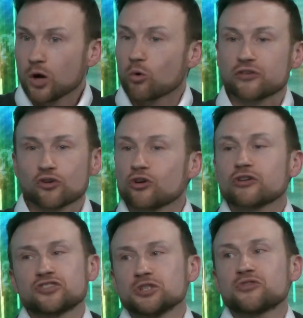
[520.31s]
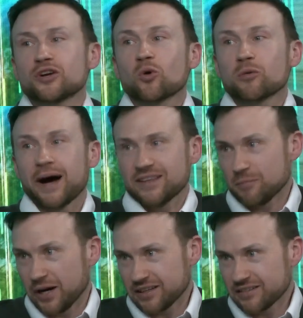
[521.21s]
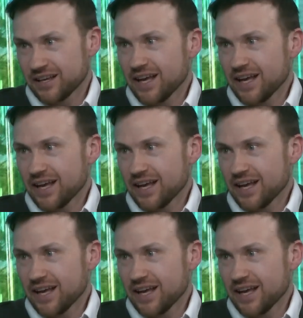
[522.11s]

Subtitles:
Whereas other students are more maths minded,